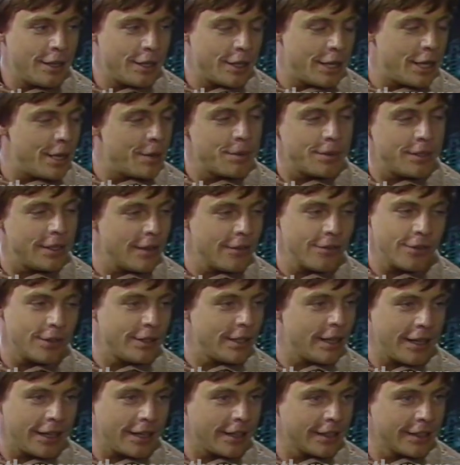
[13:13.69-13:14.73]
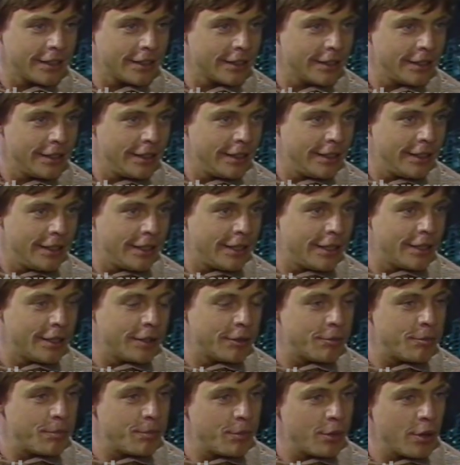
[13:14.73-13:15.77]
he would never take a,
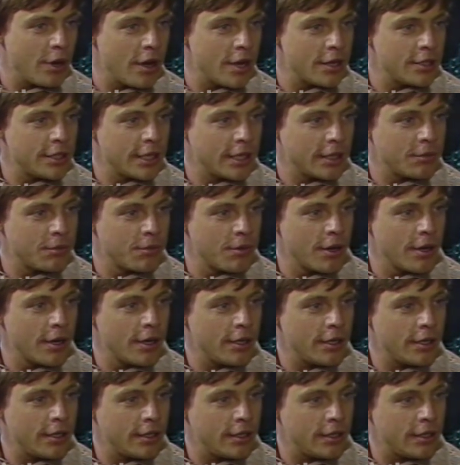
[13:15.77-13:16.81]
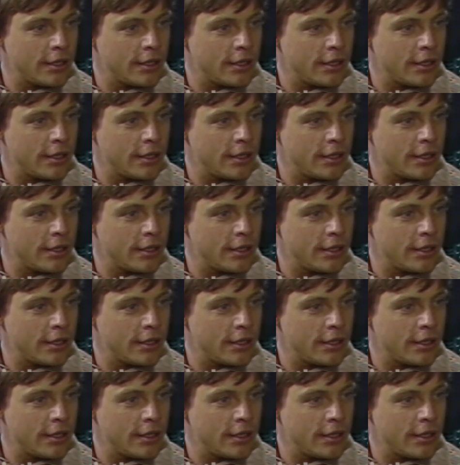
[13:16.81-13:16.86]
a project where